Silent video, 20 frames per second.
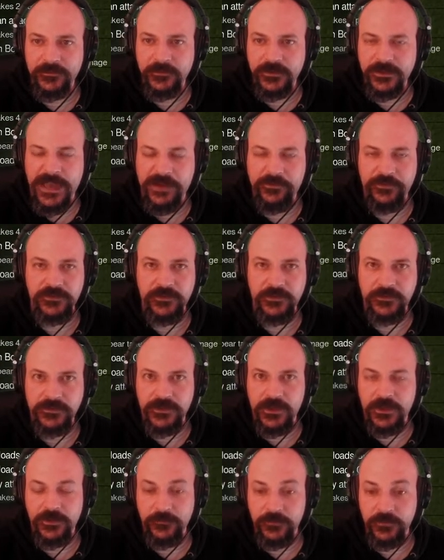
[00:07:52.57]
characters to
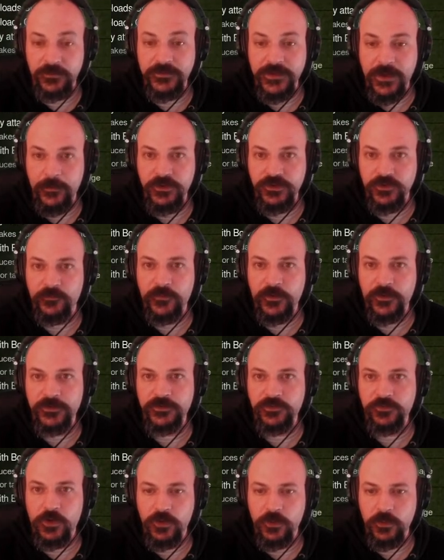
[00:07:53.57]
kind of do damage on very
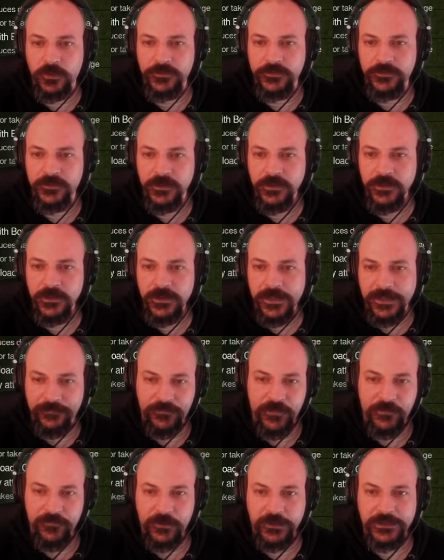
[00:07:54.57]
strong ones if
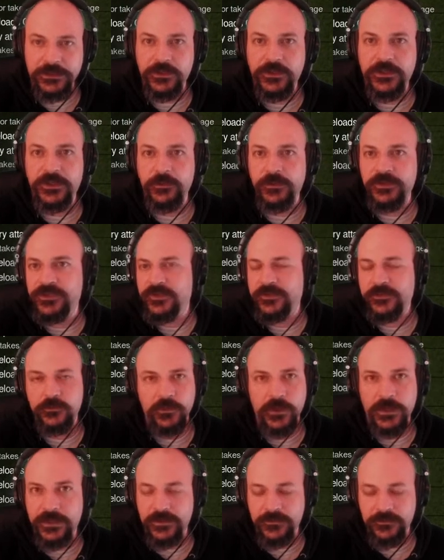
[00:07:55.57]
they're very lucky, which is
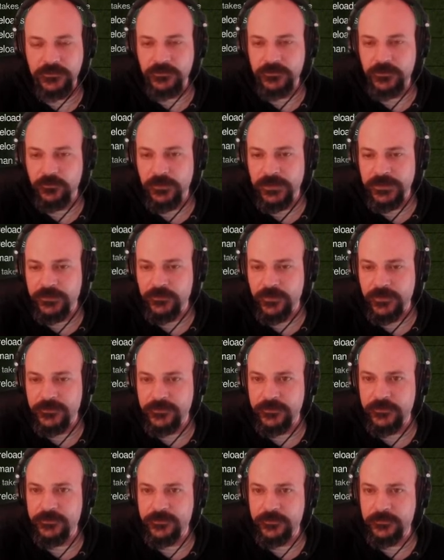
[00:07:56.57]
great. It's just a really great
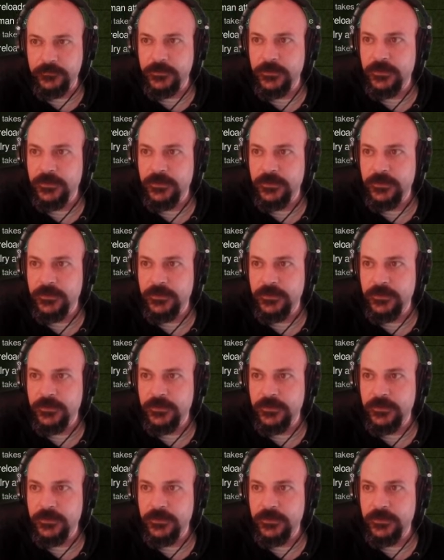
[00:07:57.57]
system.